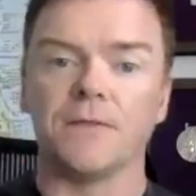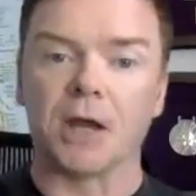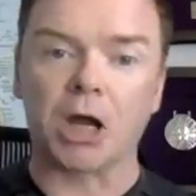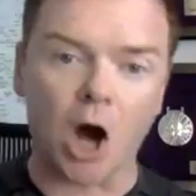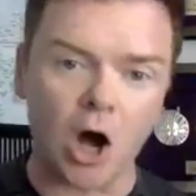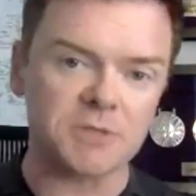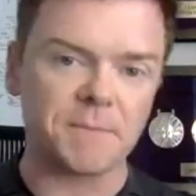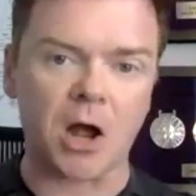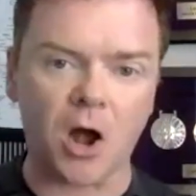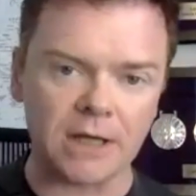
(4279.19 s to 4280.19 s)
The cars
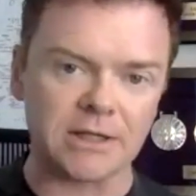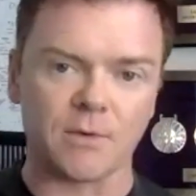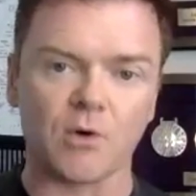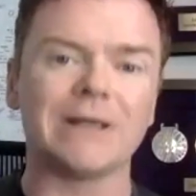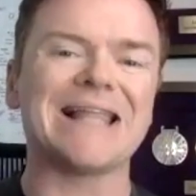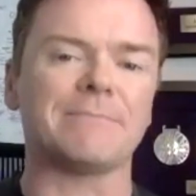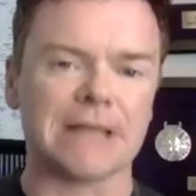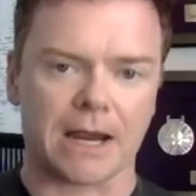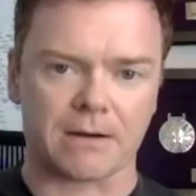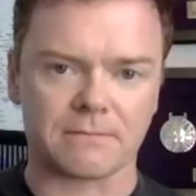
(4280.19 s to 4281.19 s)
behind them are a lap
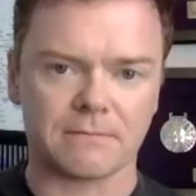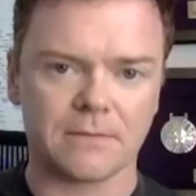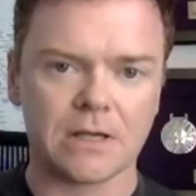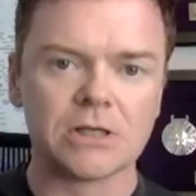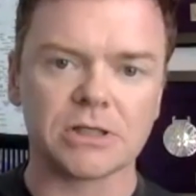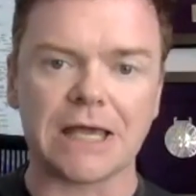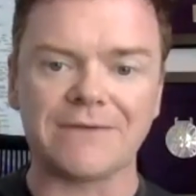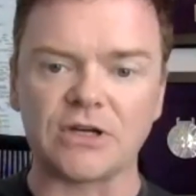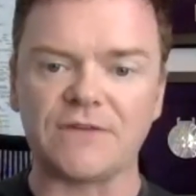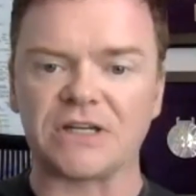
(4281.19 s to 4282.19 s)
down. So
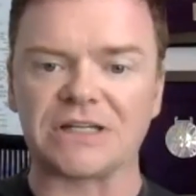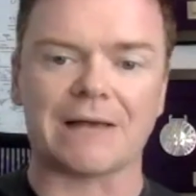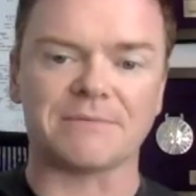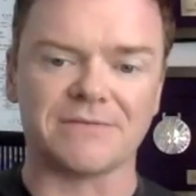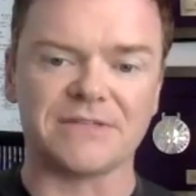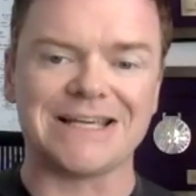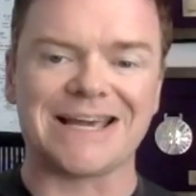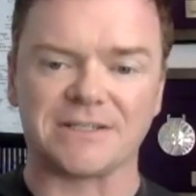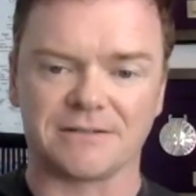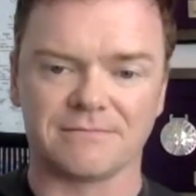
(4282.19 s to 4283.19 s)
they've only finished lap 78.